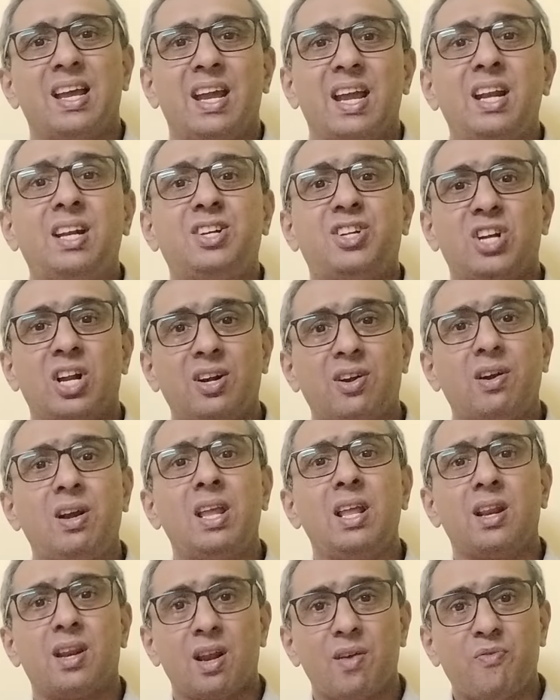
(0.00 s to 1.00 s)
it
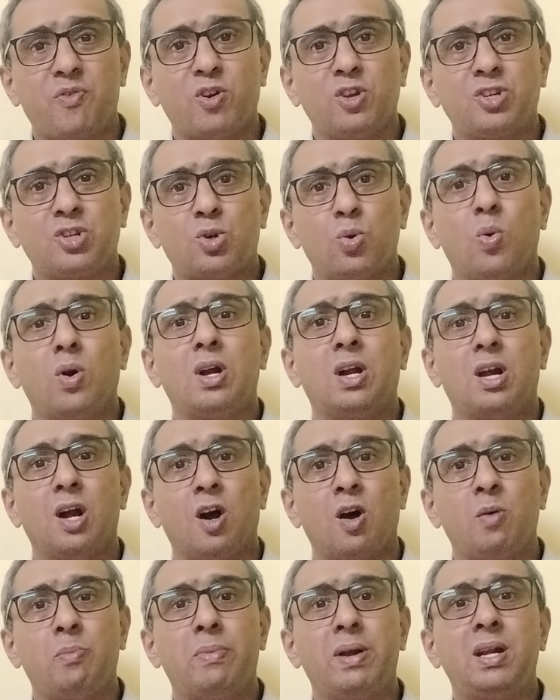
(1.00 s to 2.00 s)
generally refers to a
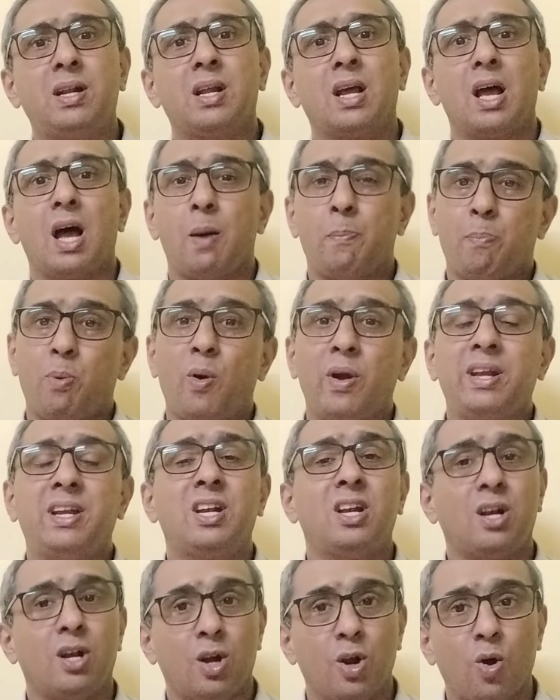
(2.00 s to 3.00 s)

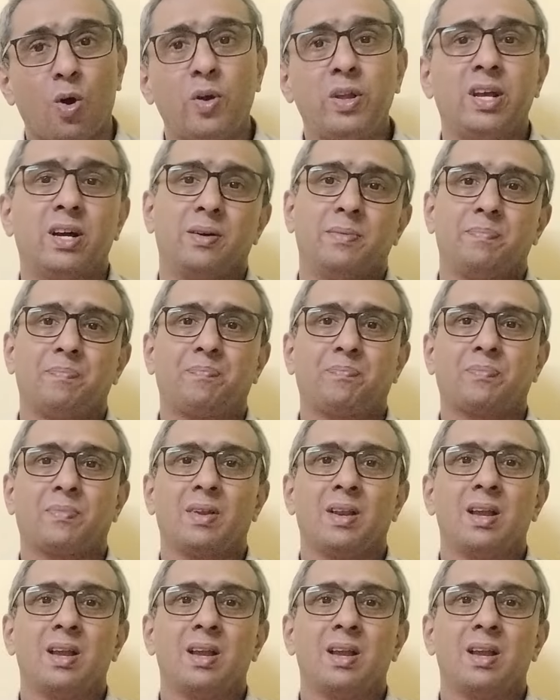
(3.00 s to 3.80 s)
government-appointed lawyer,